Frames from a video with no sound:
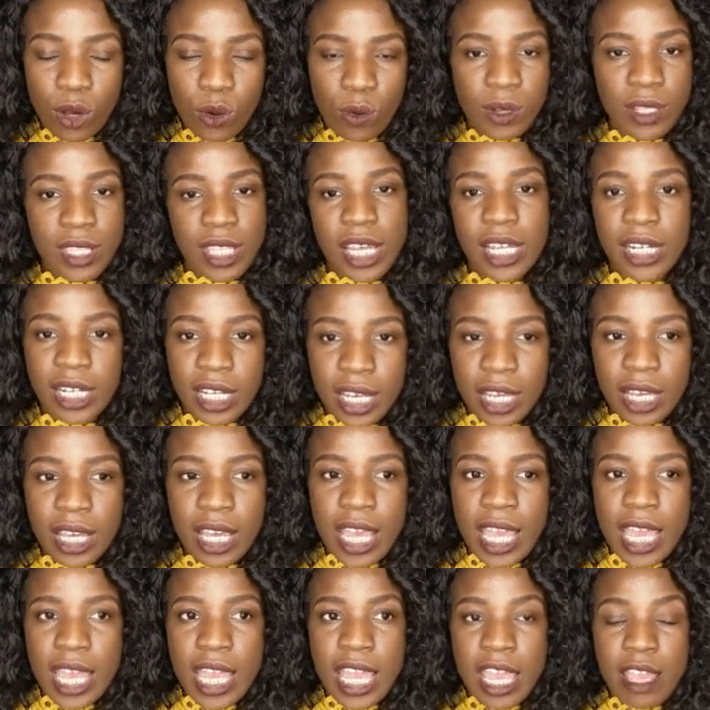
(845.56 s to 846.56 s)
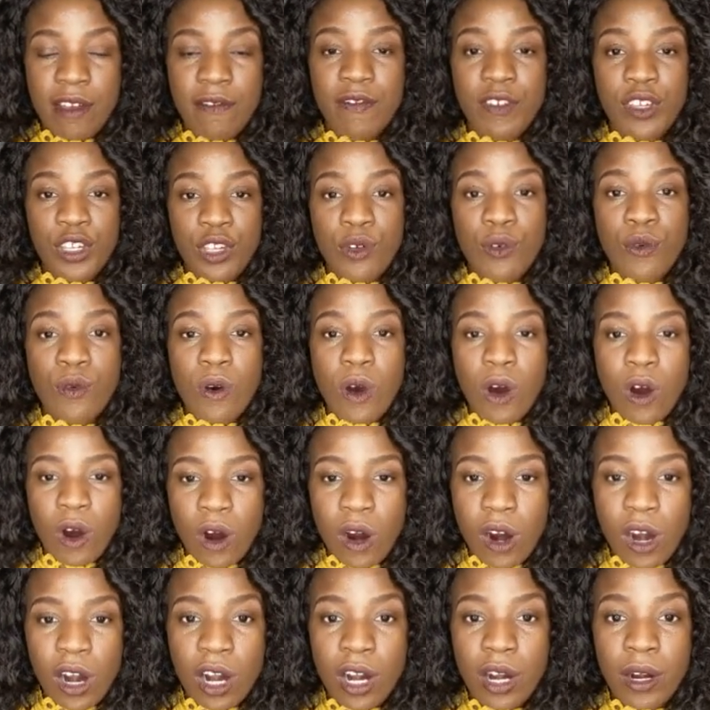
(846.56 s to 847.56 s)
within it, if you
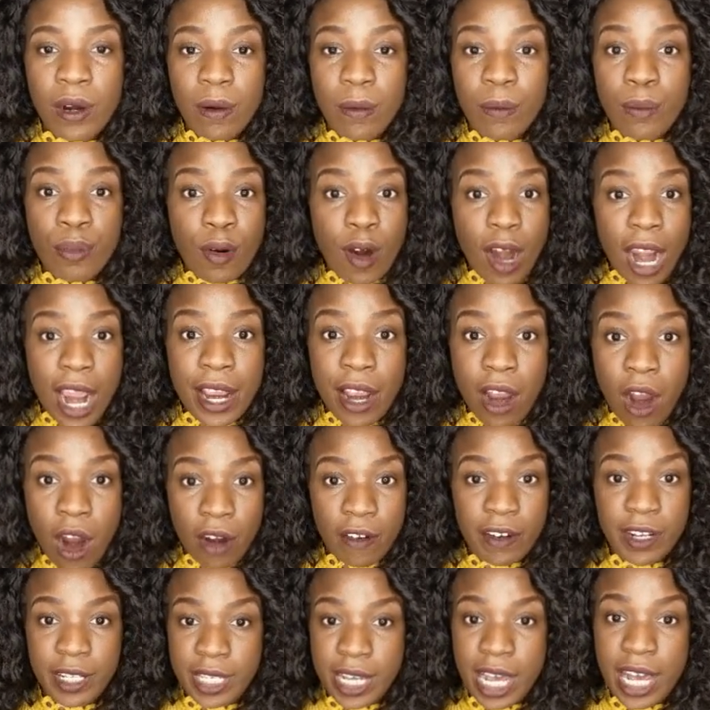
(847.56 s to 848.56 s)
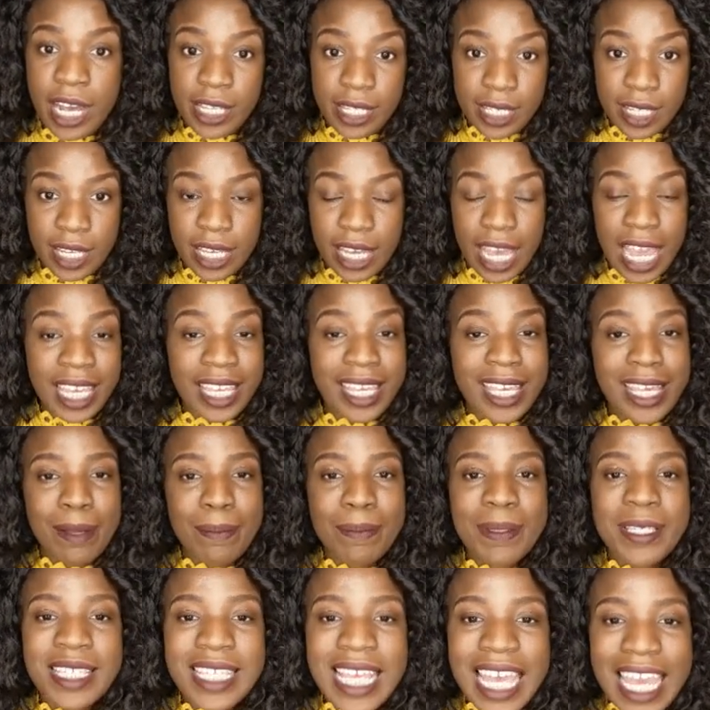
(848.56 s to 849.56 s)
are prioritizing. I
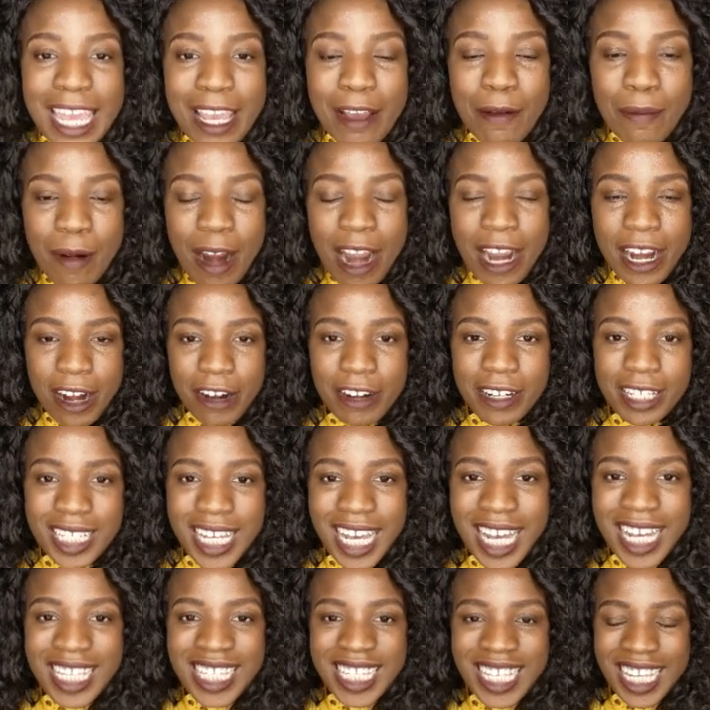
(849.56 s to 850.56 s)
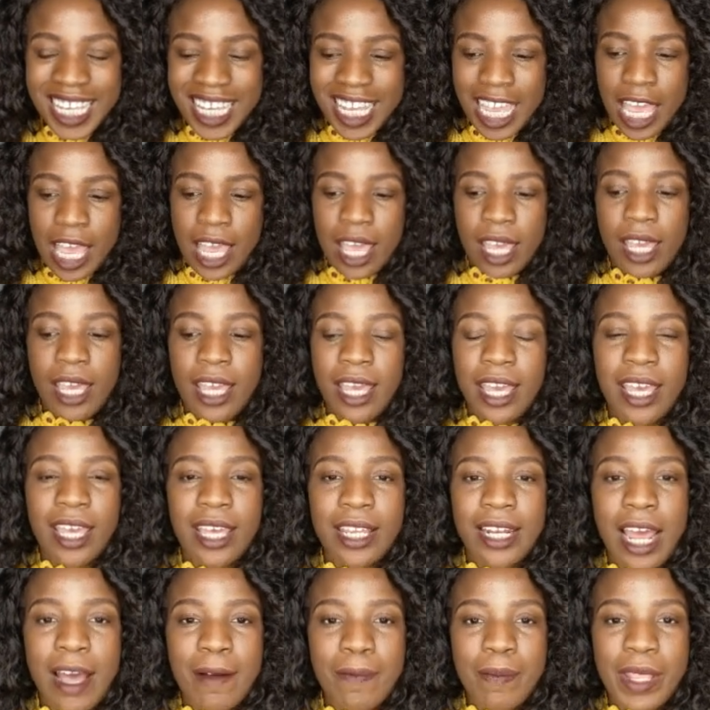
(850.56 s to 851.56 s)
keep saying prioritizing,
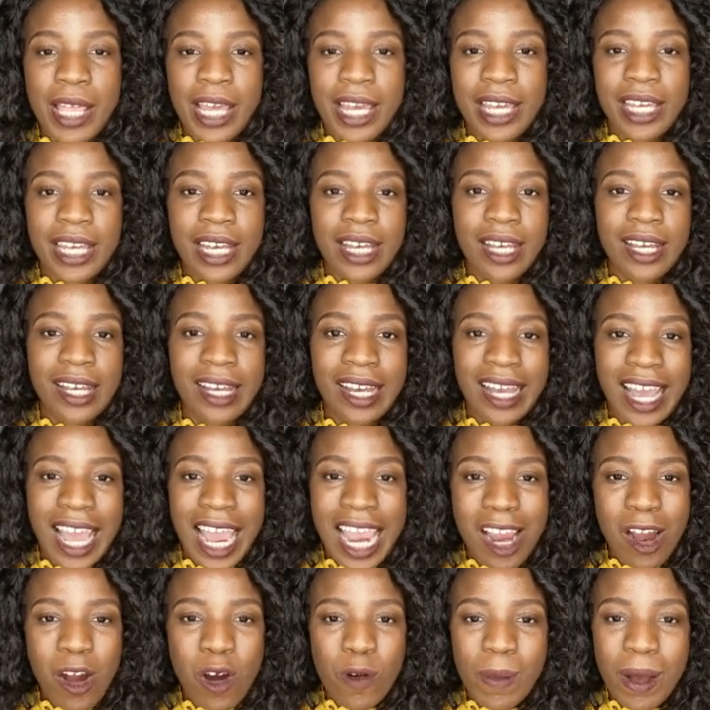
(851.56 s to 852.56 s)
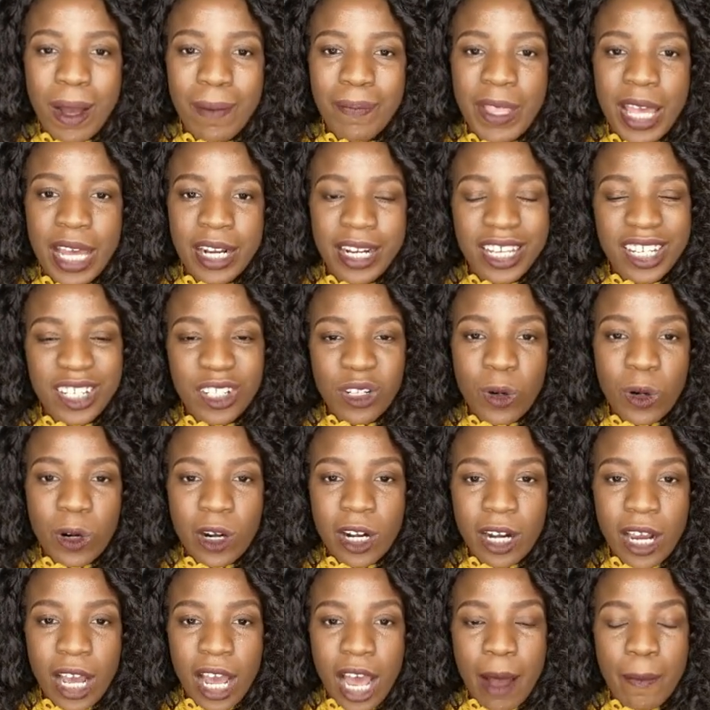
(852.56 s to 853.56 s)
and I'm like, I hope I'm not
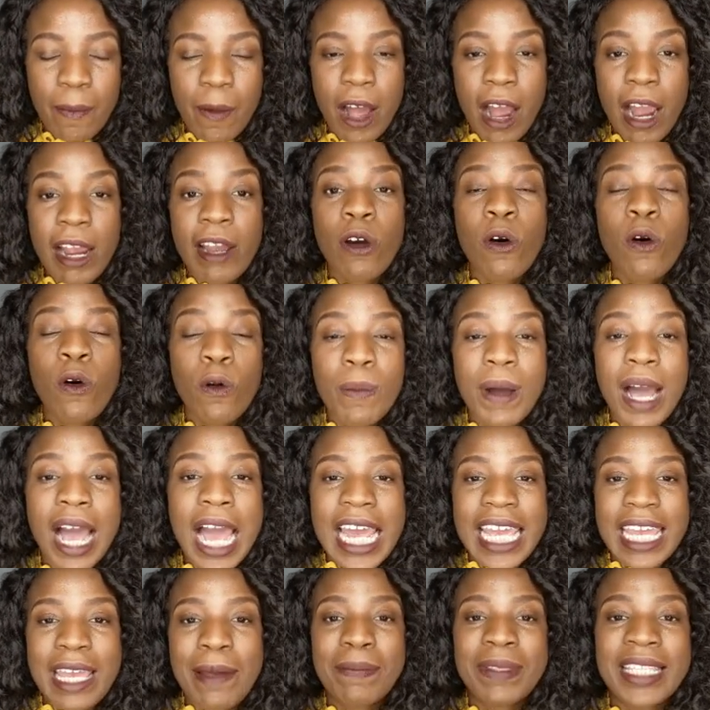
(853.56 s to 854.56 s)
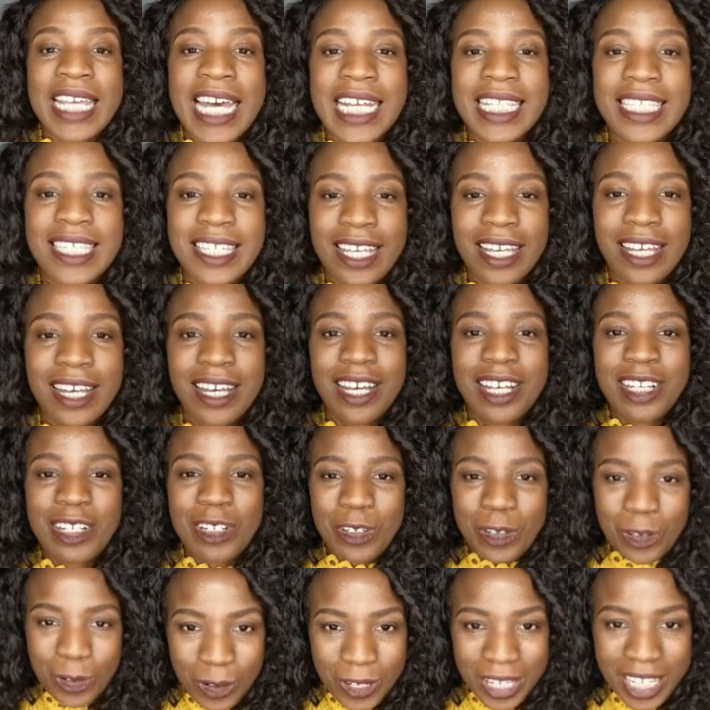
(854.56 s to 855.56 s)
ignoring. I hope I am not
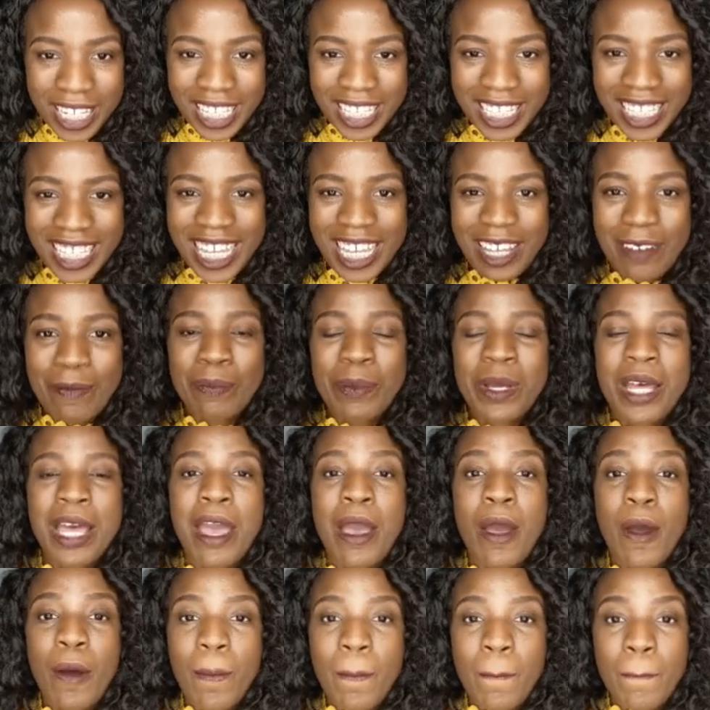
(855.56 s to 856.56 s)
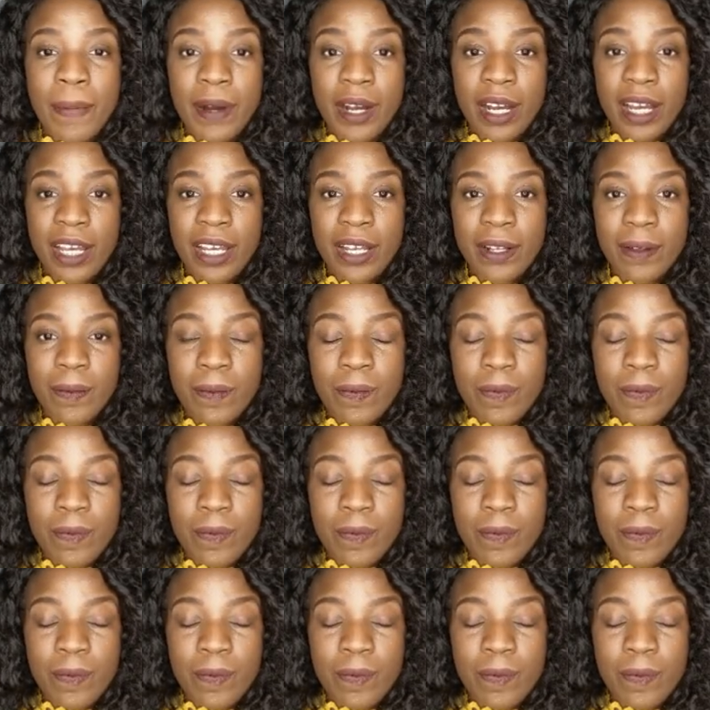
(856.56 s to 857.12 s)
annoying them, but